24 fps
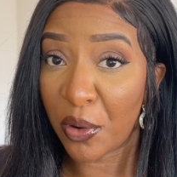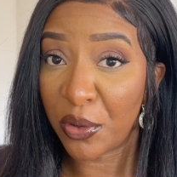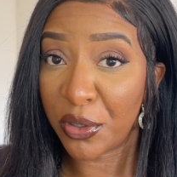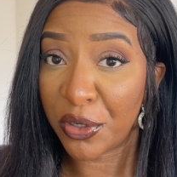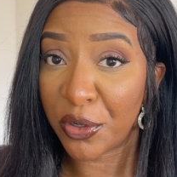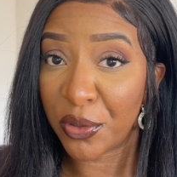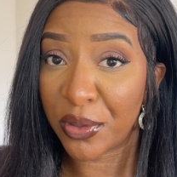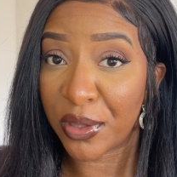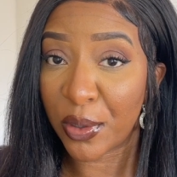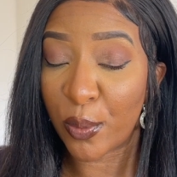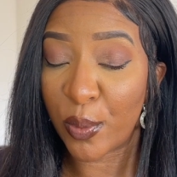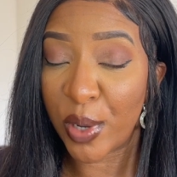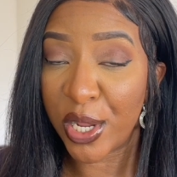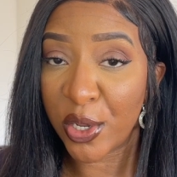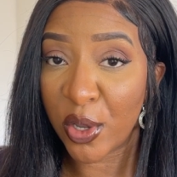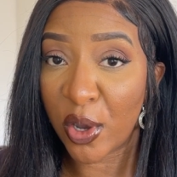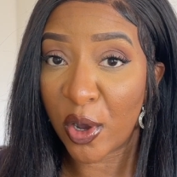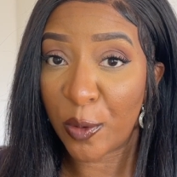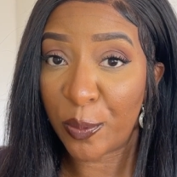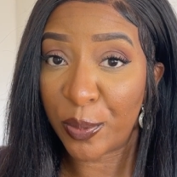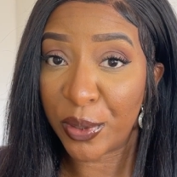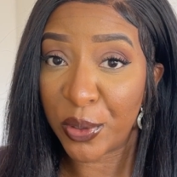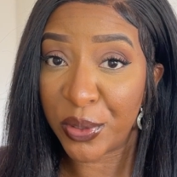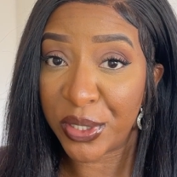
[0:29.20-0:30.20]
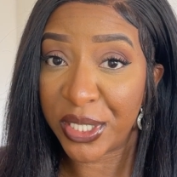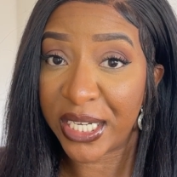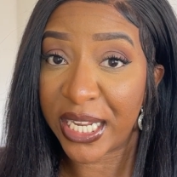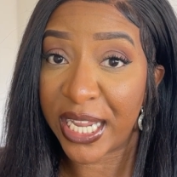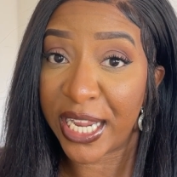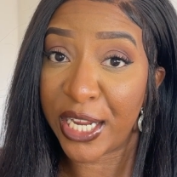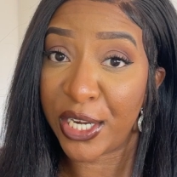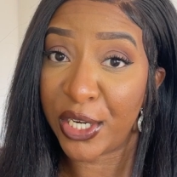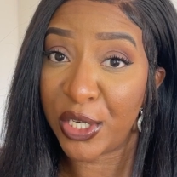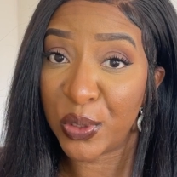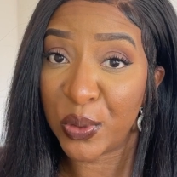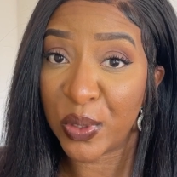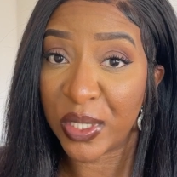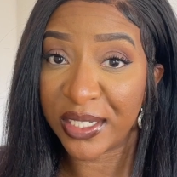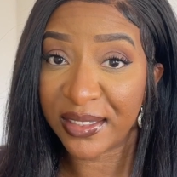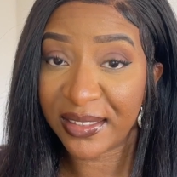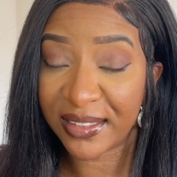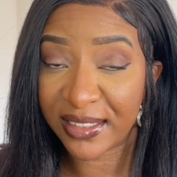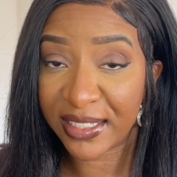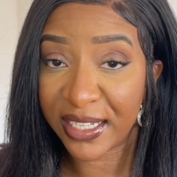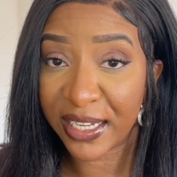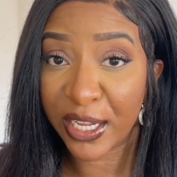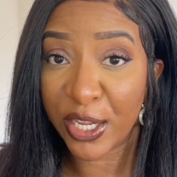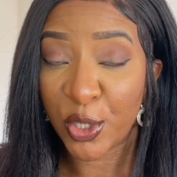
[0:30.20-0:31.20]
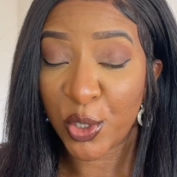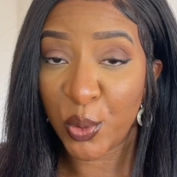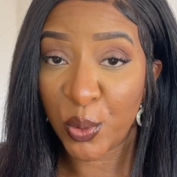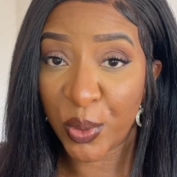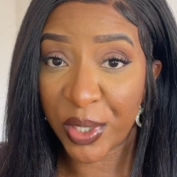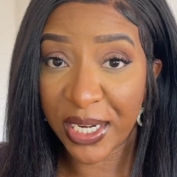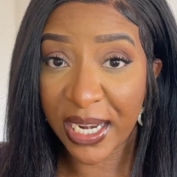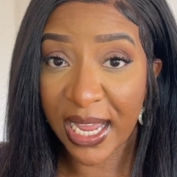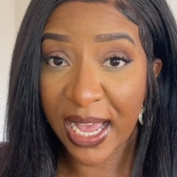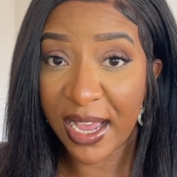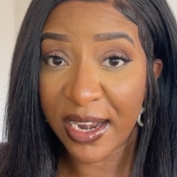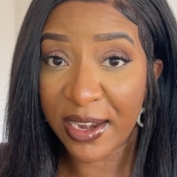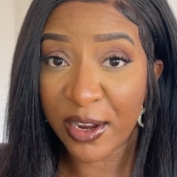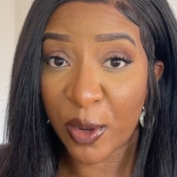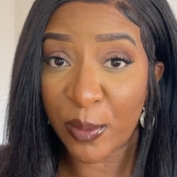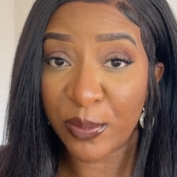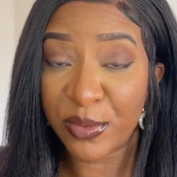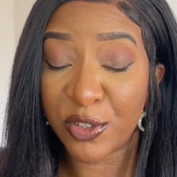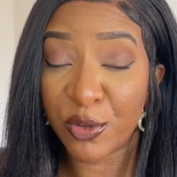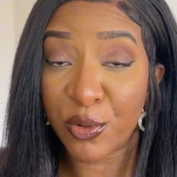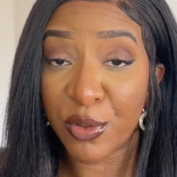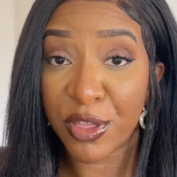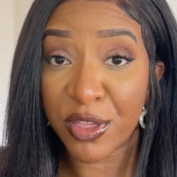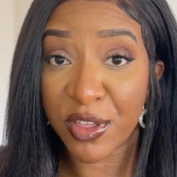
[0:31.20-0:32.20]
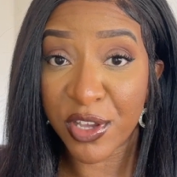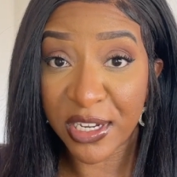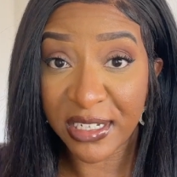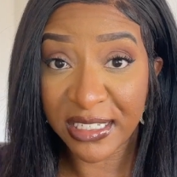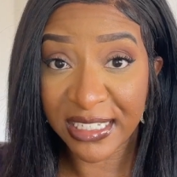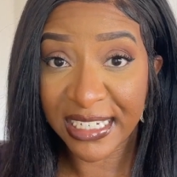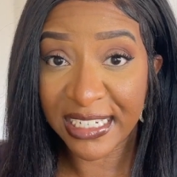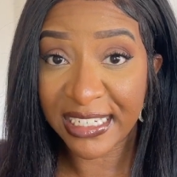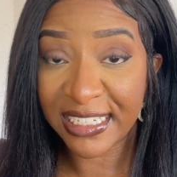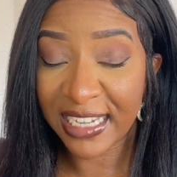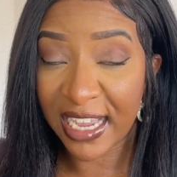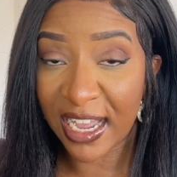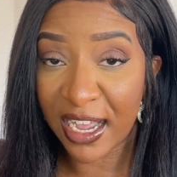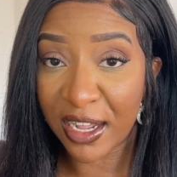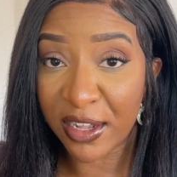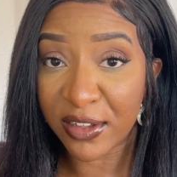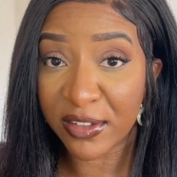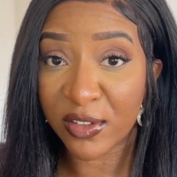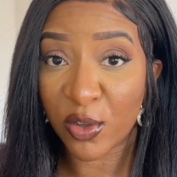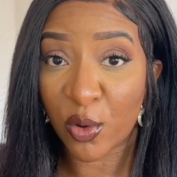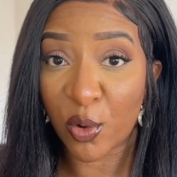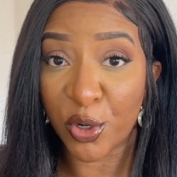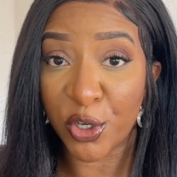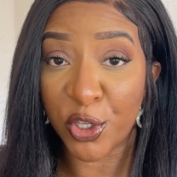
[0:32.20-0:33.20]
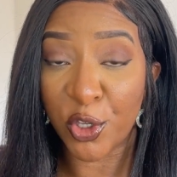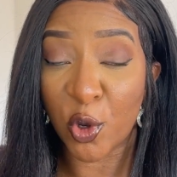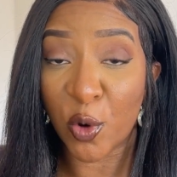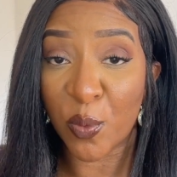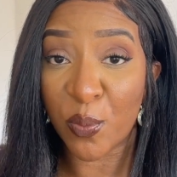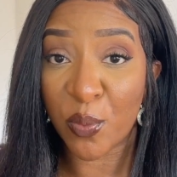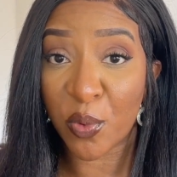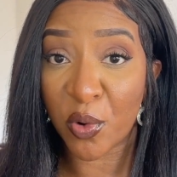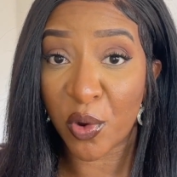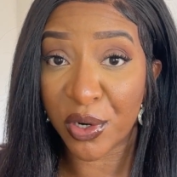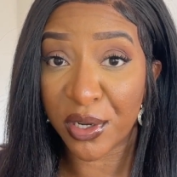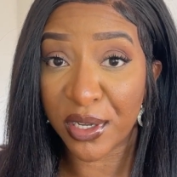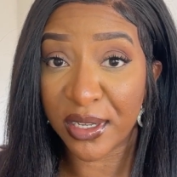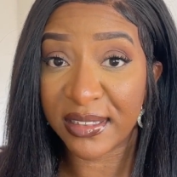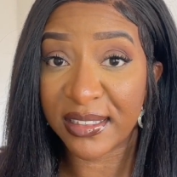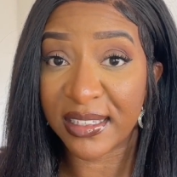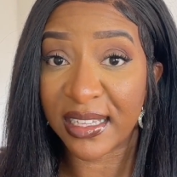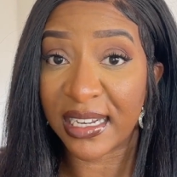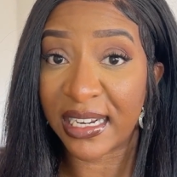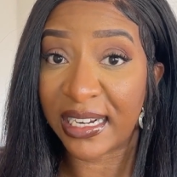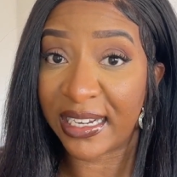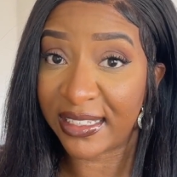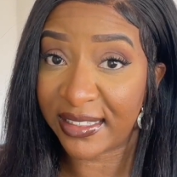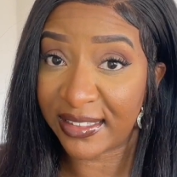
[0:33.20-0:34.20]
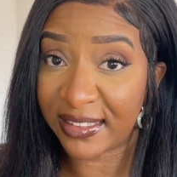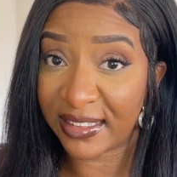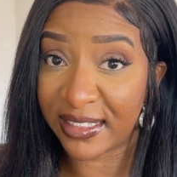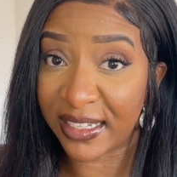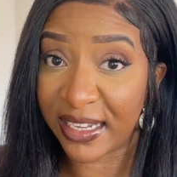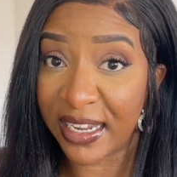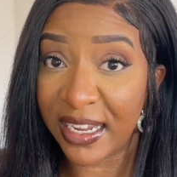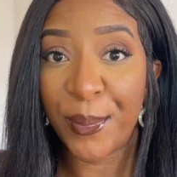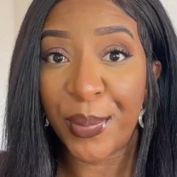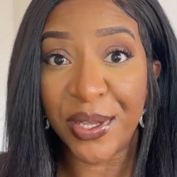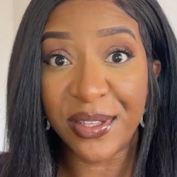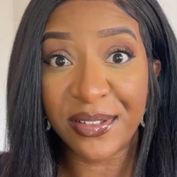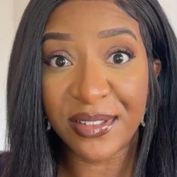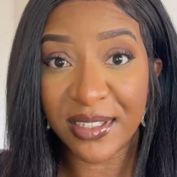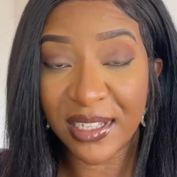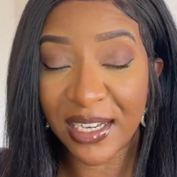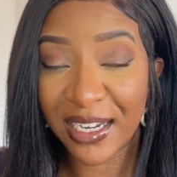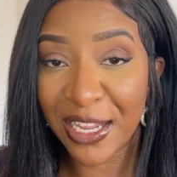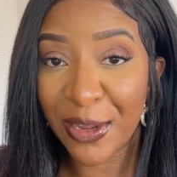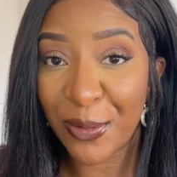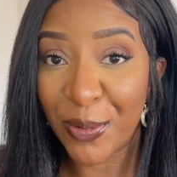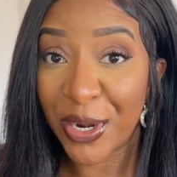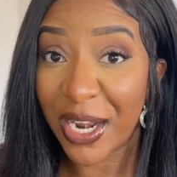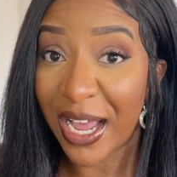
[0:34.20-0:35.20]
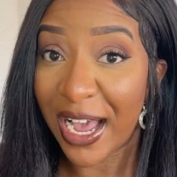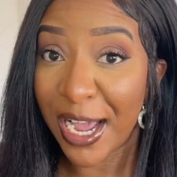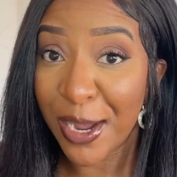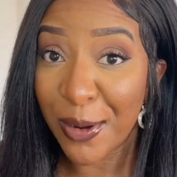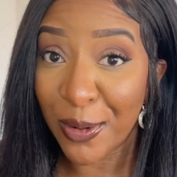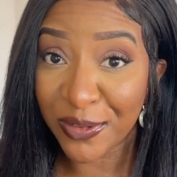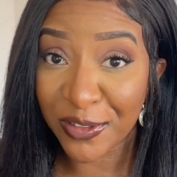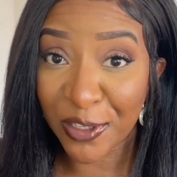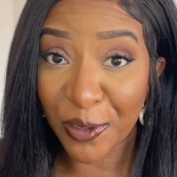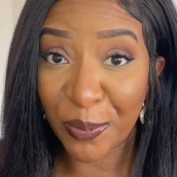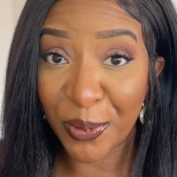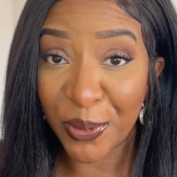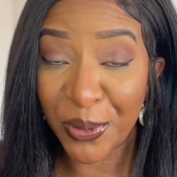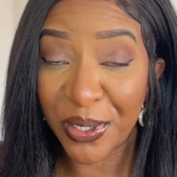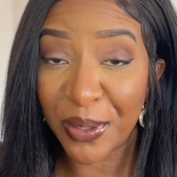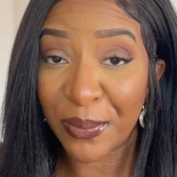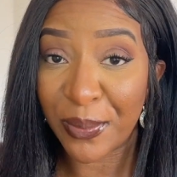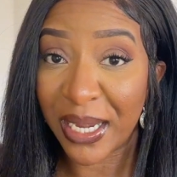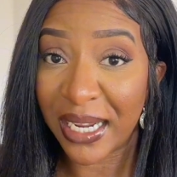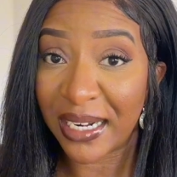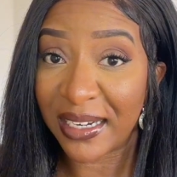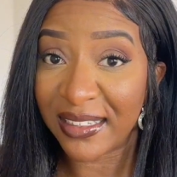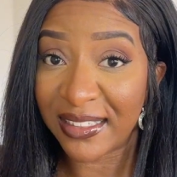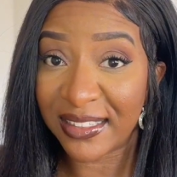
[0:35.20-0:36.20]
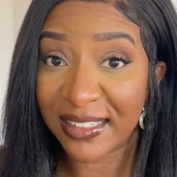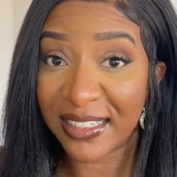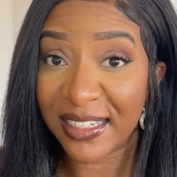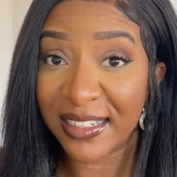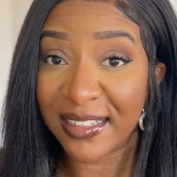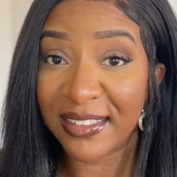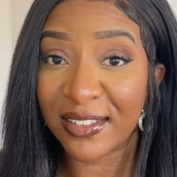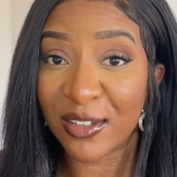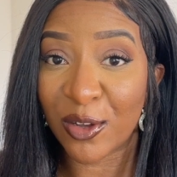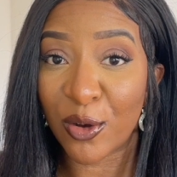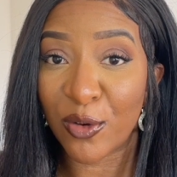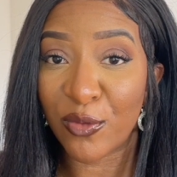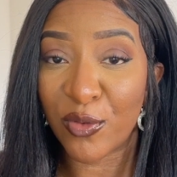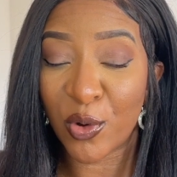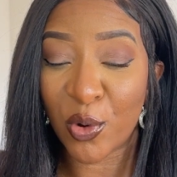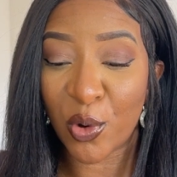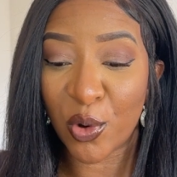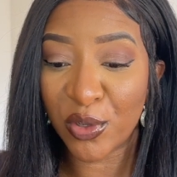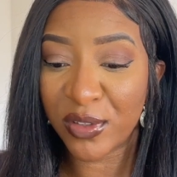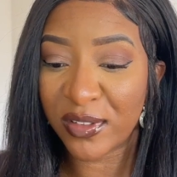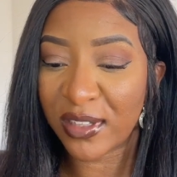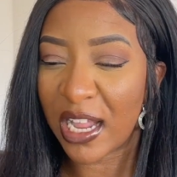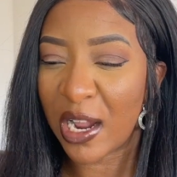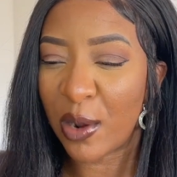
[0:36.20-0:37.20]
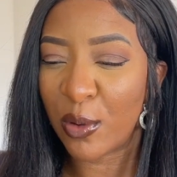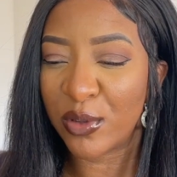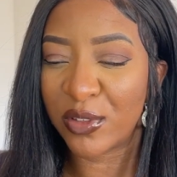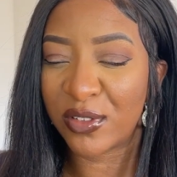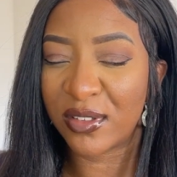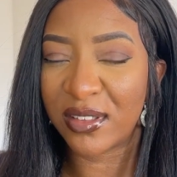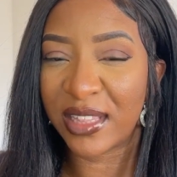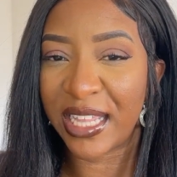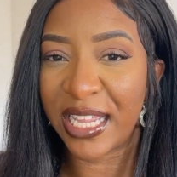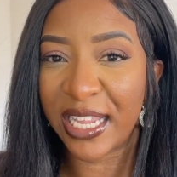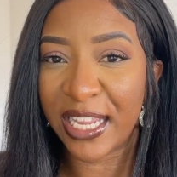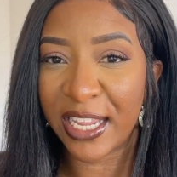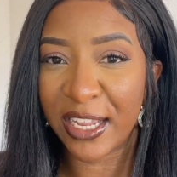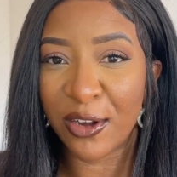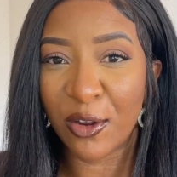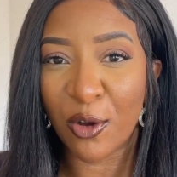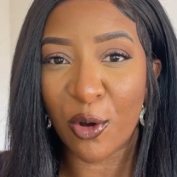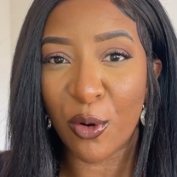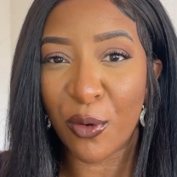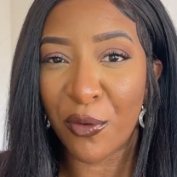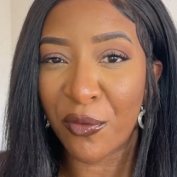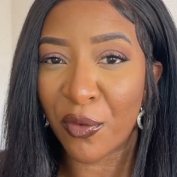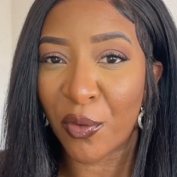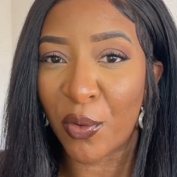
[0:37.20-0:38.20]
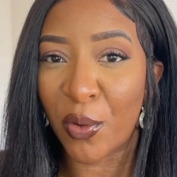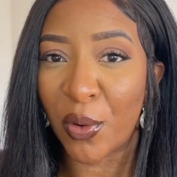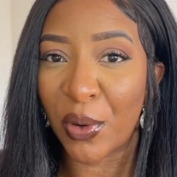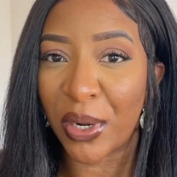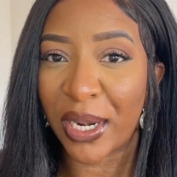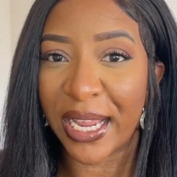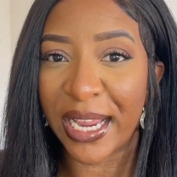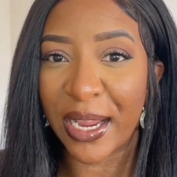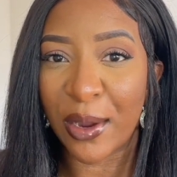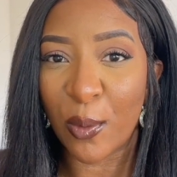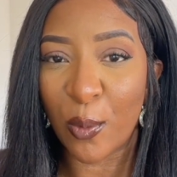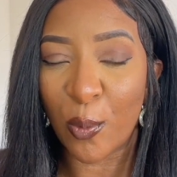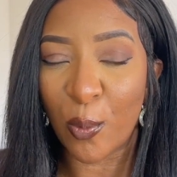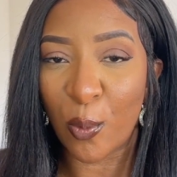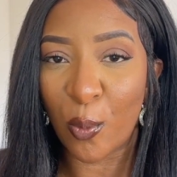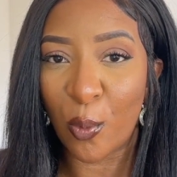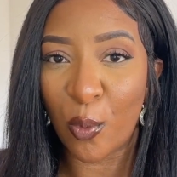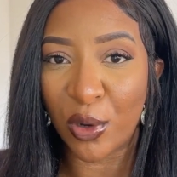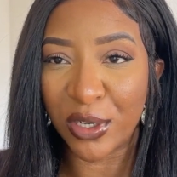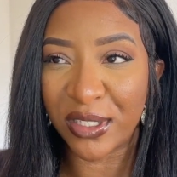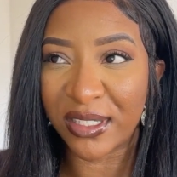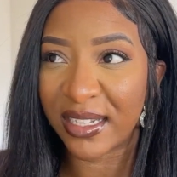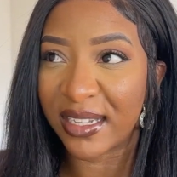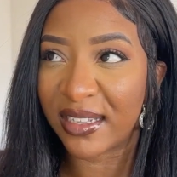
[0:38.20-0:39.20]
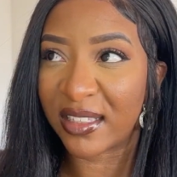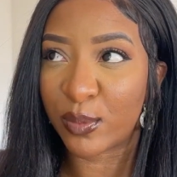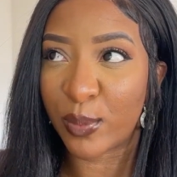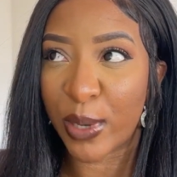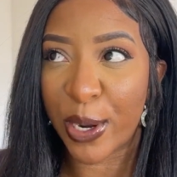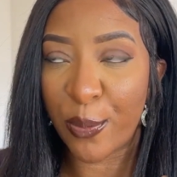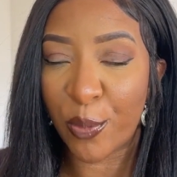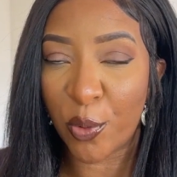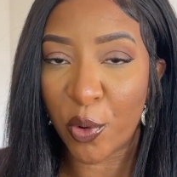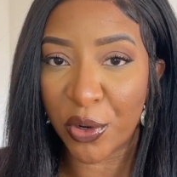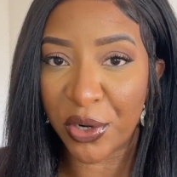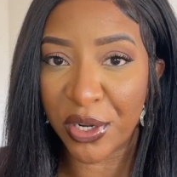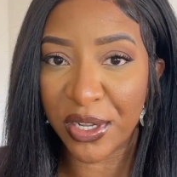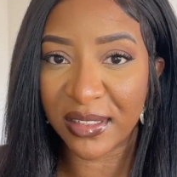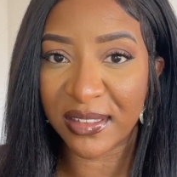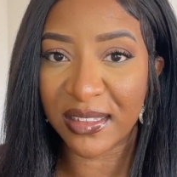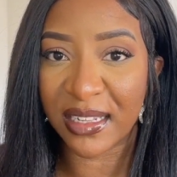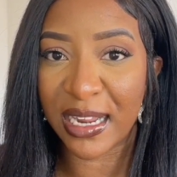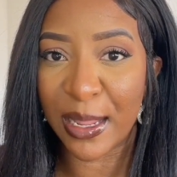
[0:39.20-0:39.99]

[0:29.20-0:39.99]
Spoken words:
know that when you're uploading a new listing, you can add up to 13 tags on your product listing. Personally, when I was uploading my listings, of course, I was thinking overall like, what is my product?